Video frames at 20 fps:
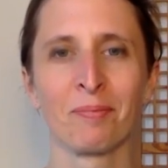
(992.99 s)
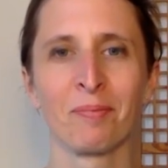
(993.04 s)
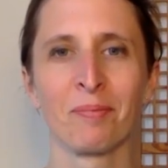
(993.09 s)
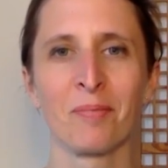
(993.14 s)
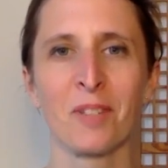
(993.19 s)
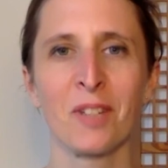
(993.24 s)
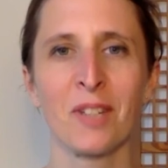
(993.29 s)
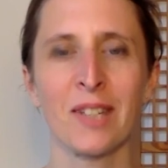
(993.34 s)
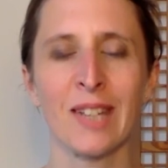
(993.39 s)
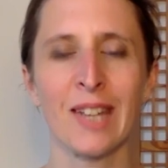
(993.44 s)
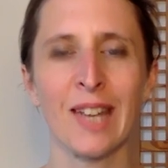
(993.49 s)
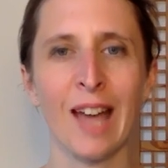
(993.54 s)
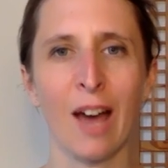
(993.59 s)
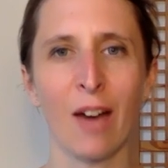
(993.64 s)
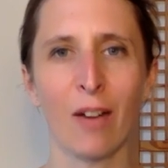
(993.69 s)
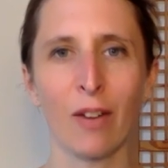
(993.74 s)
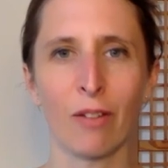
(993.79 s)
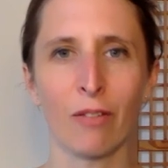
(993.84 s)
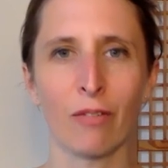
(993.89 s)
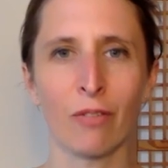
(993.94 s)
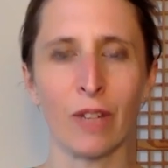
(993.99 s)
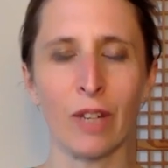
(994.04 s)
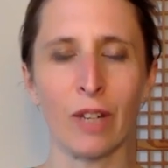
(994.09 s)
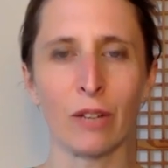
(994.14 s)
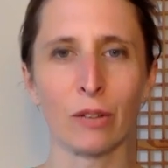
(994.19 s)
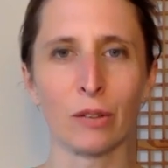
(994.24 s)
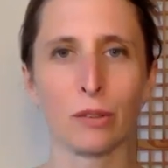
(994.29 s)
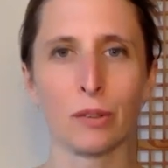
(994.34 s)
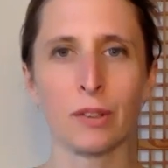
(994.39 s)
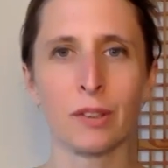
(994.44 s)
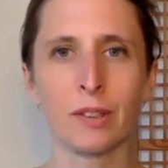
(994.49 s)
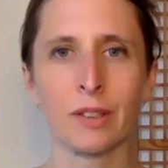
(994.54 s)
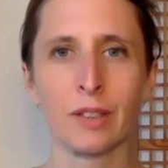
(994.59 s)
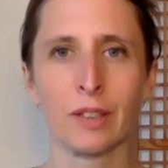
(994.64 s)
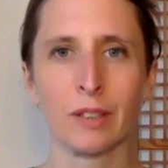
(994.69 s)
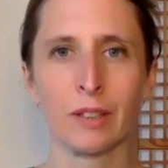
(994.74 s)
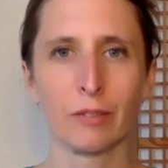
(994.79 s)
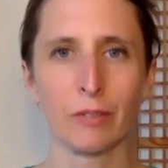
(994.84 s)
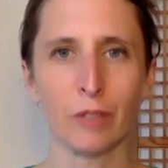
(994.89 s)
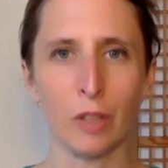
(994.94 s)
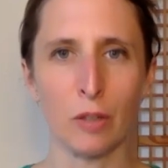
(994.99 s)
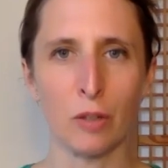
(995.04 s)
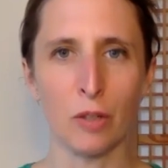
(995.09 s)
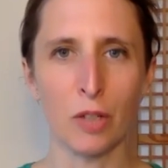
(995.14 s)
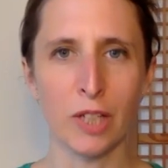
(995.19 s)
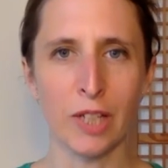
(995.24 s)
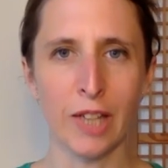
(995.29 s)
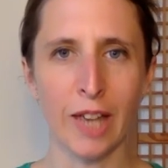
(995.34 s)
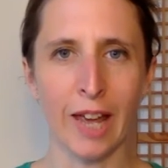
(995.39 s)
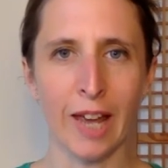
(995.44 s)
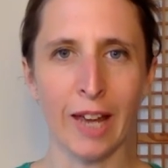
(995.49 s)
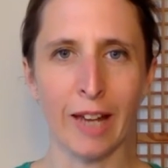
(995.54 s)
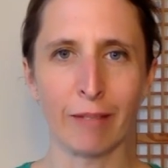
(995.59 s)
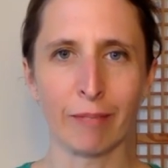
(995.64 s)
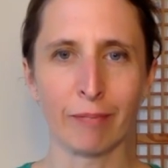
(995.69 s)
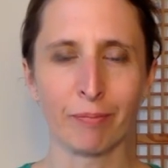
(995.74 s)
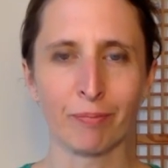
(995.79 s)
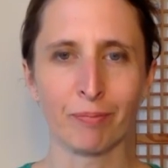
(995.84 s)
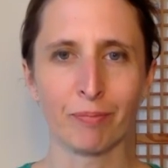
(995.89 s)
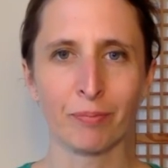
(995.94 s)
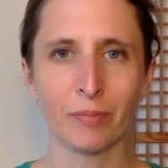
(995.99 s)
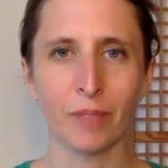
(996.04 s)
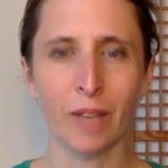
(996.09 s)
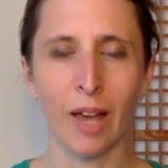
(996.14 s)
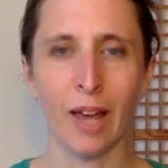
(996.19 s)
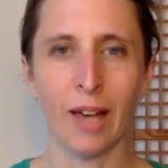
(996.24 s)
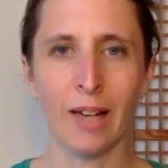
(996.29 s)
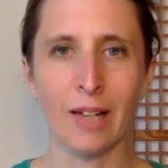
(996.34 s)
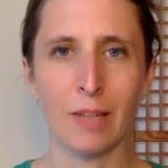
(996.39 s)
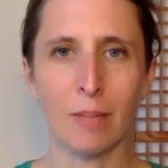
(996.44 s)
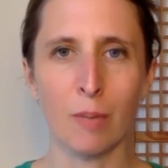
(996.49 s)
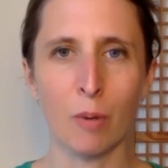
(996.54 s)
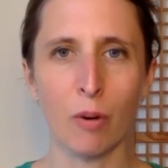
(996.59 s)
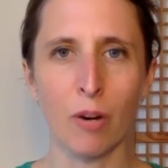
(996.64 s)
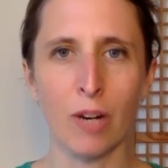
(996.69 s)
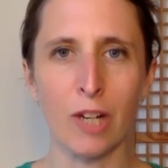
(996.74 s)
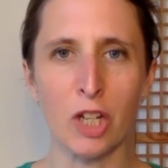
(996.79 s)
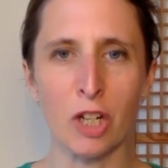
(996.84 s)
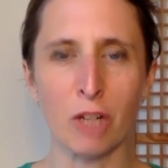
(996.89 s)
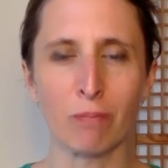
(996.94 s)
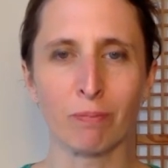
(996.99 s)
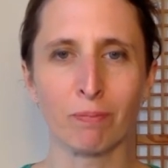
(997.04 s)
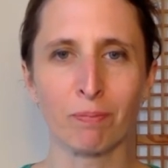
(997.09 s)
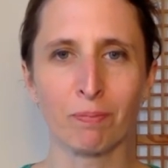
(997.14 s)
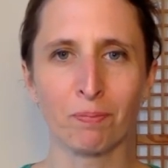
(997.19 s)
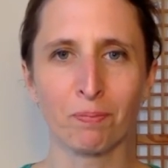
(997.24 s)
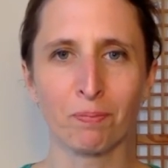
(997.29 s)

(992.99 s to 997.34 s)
And just see how that feels for you today, that exploration.